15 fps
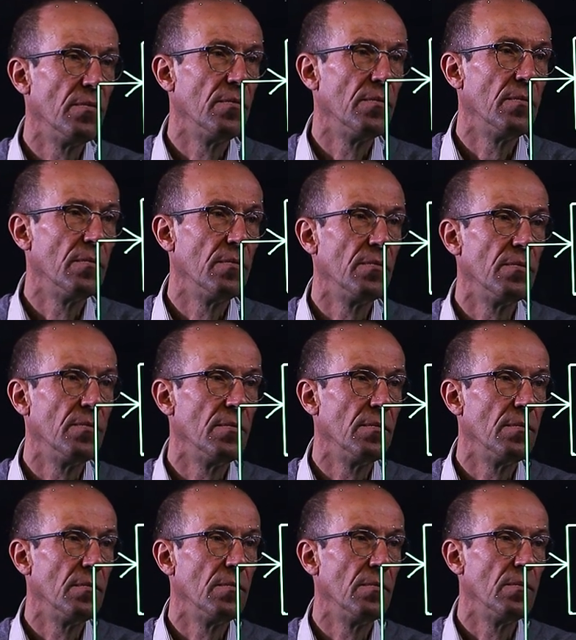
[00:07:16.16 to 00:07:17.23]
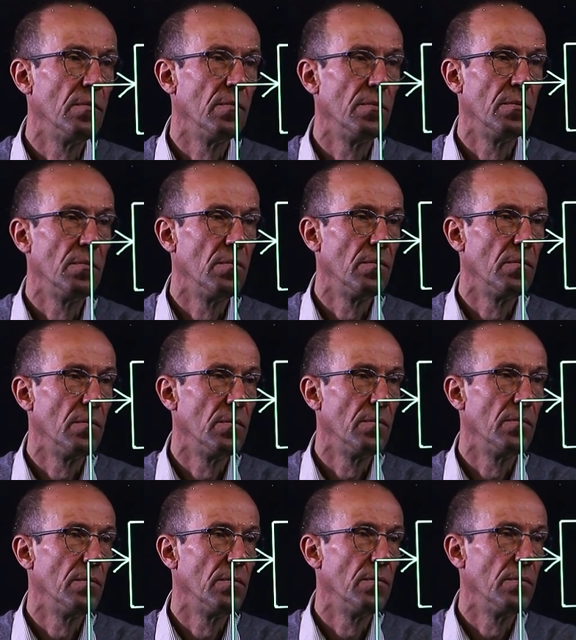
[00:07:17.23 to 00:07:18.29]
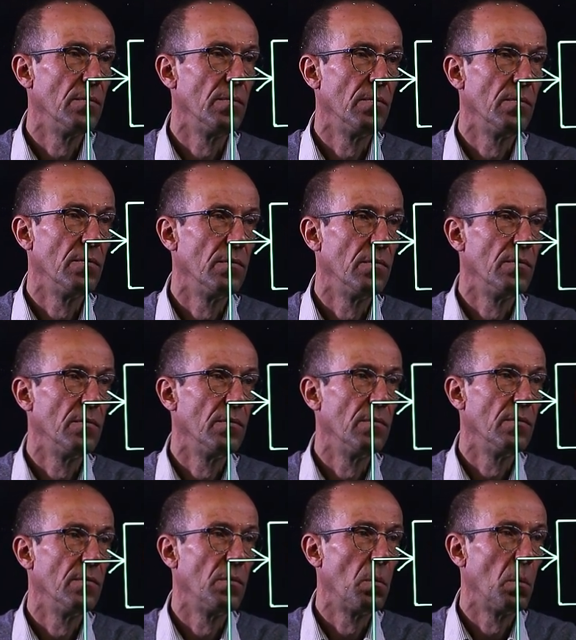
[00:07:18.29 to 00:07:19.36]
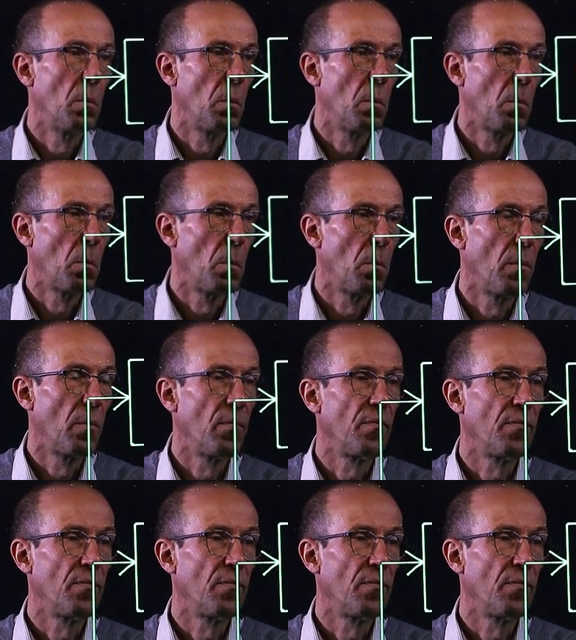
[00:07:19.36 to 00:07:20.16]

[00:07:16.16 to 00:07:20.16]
No one is speaking in this clip.